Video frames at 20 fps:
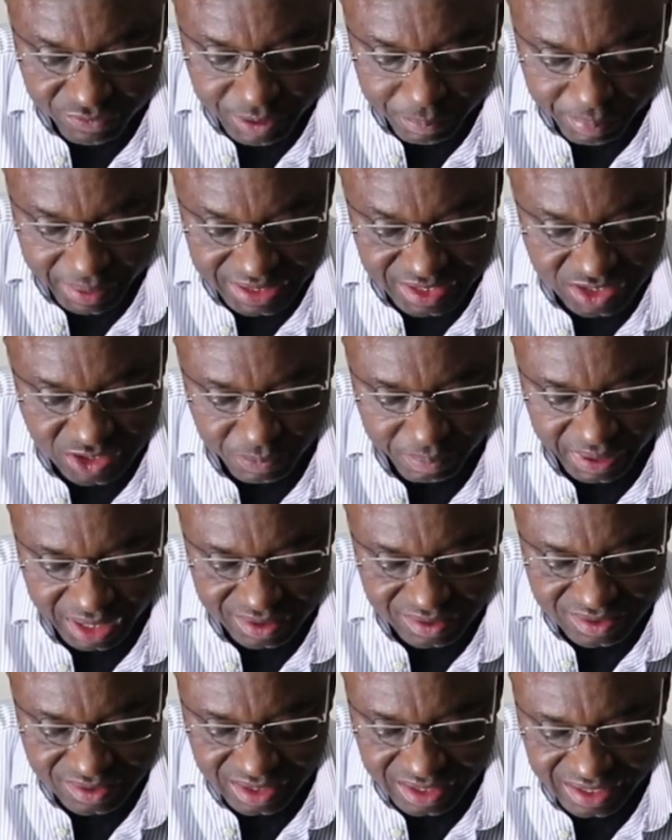of the
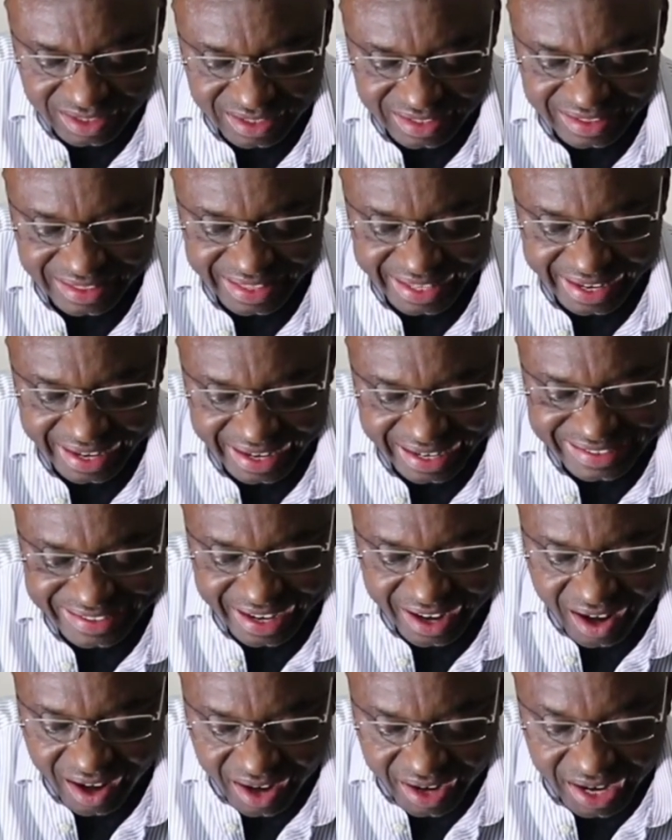participants, they had
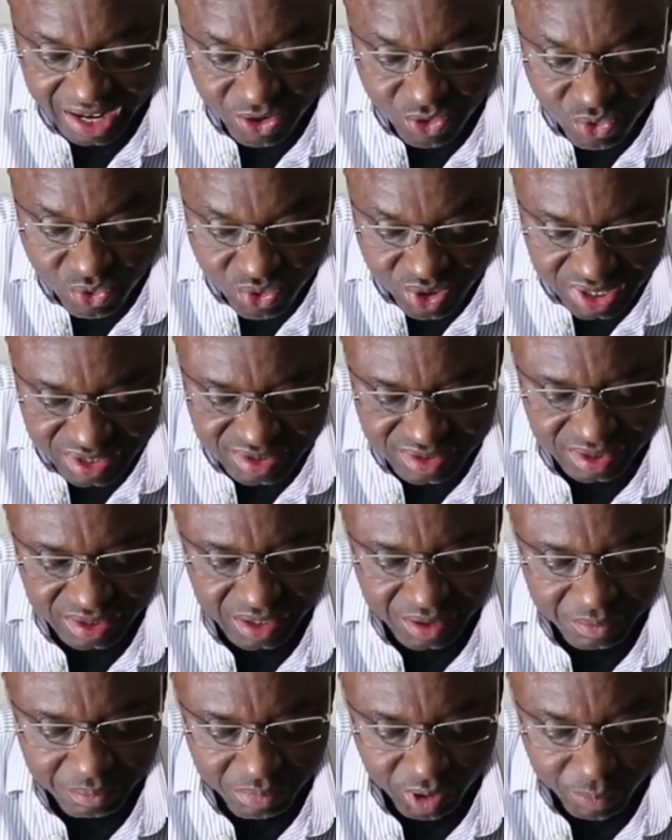higher risk
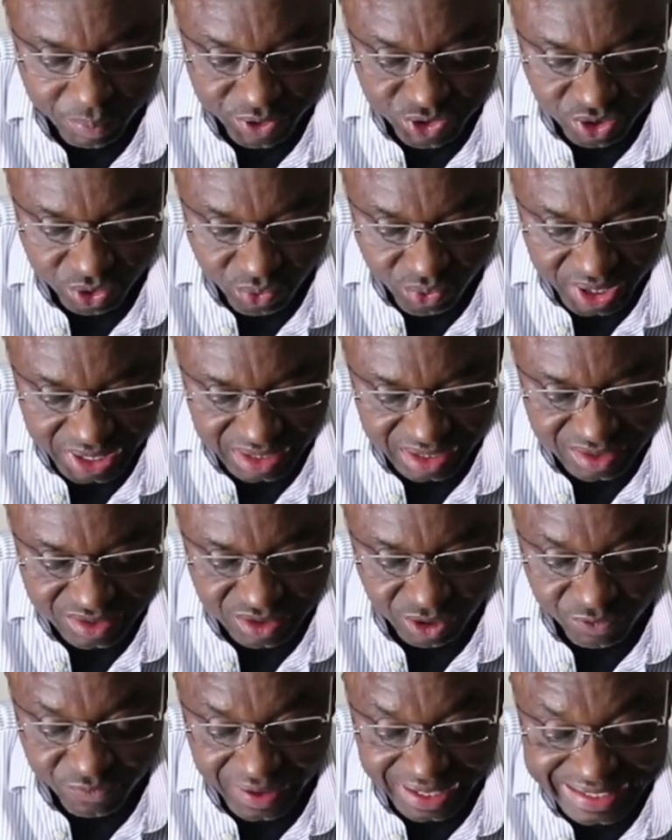blood pressure
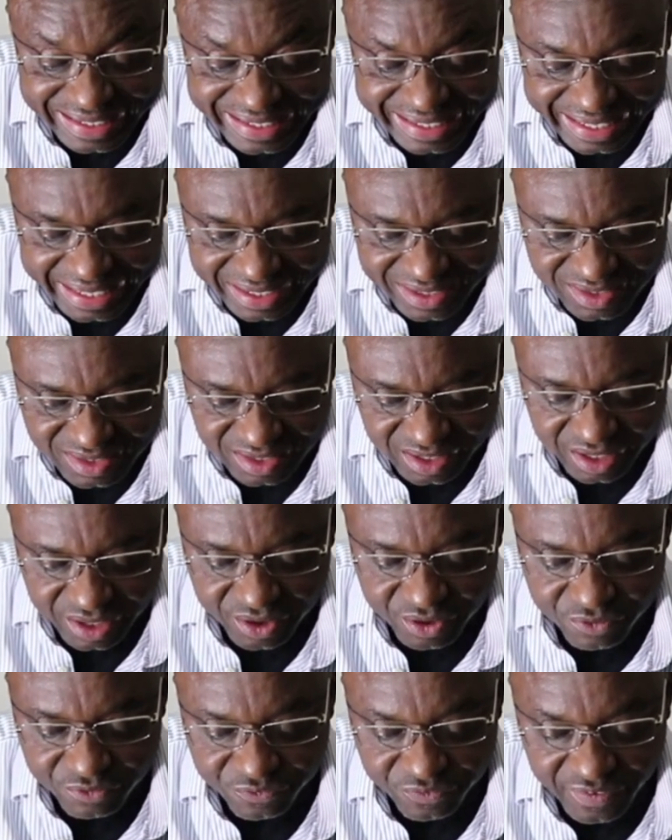readings of at least
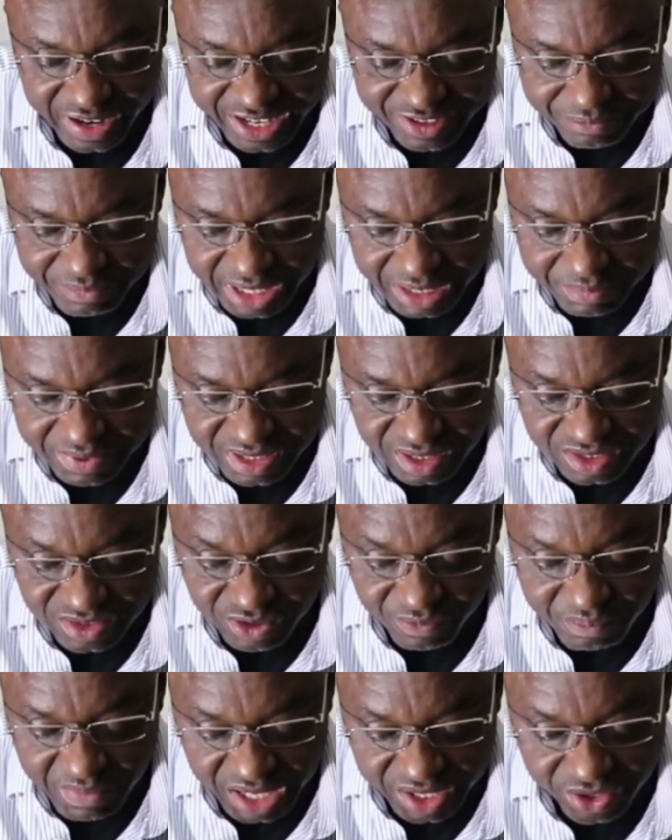5
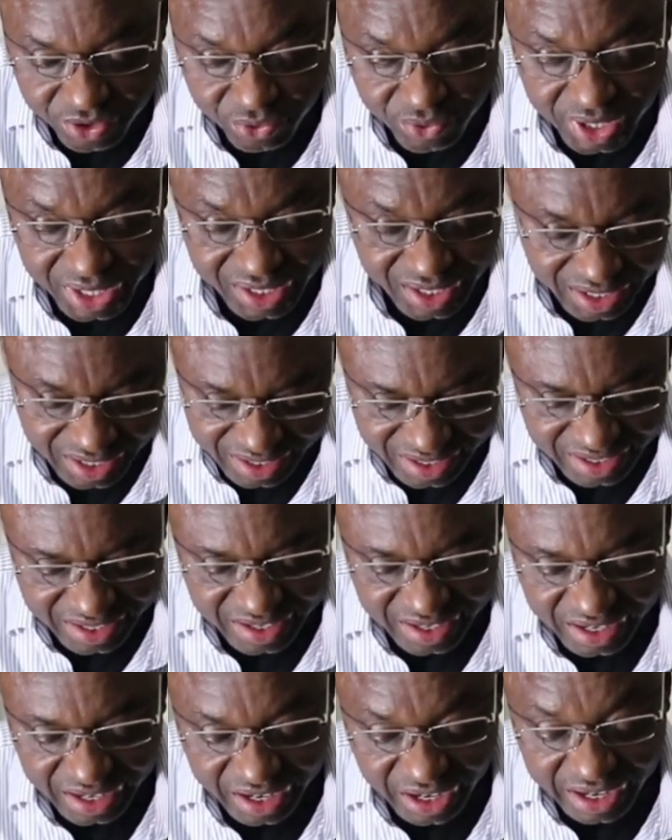millimeters of mercury
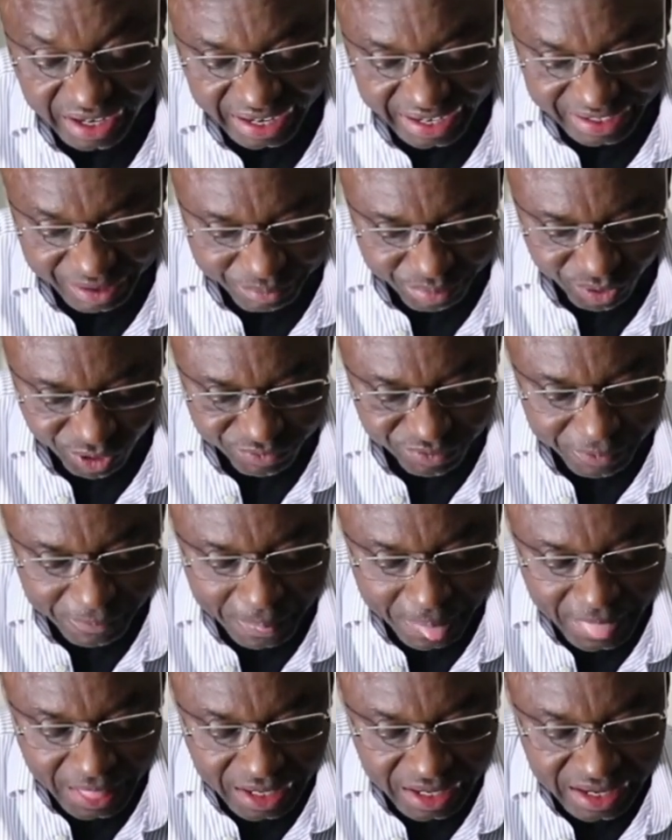uh, and above.
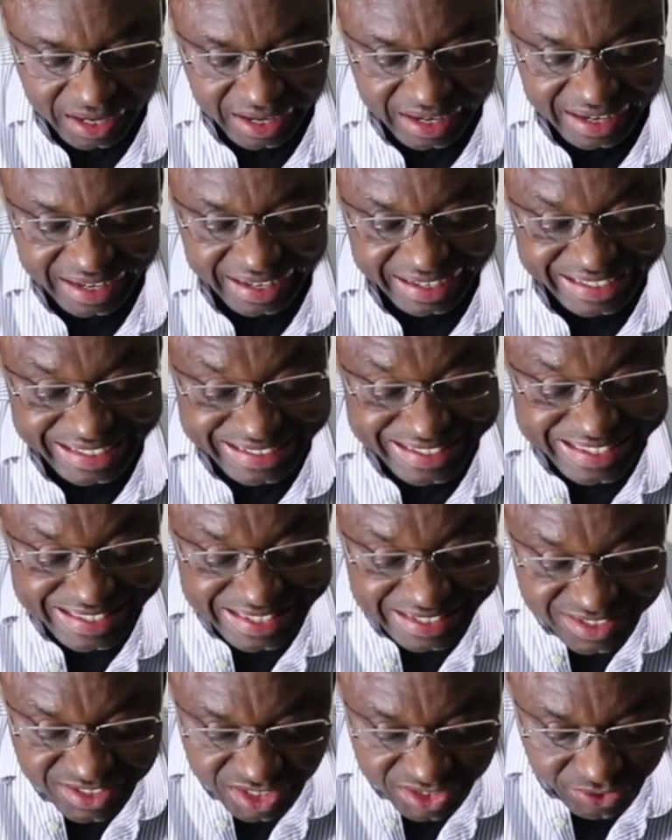In
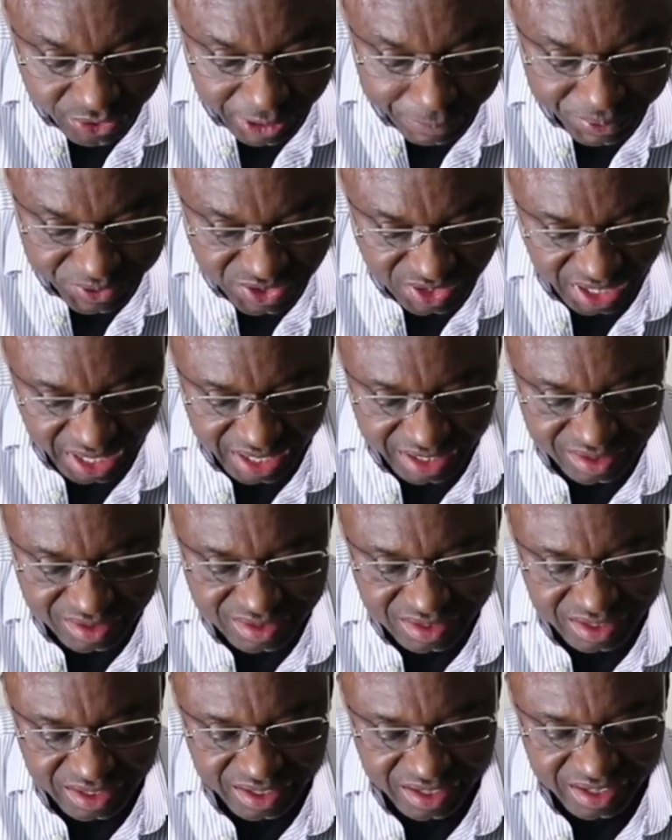
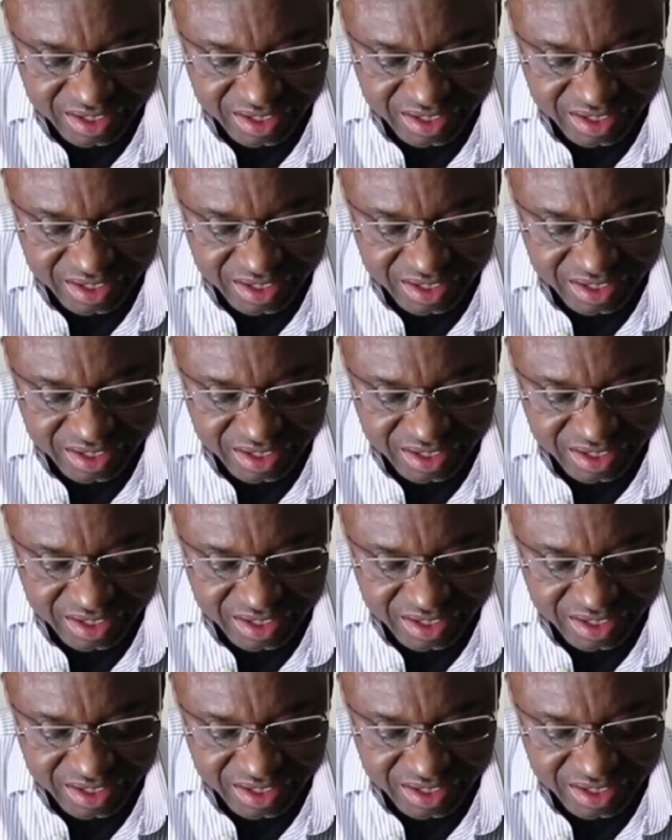63%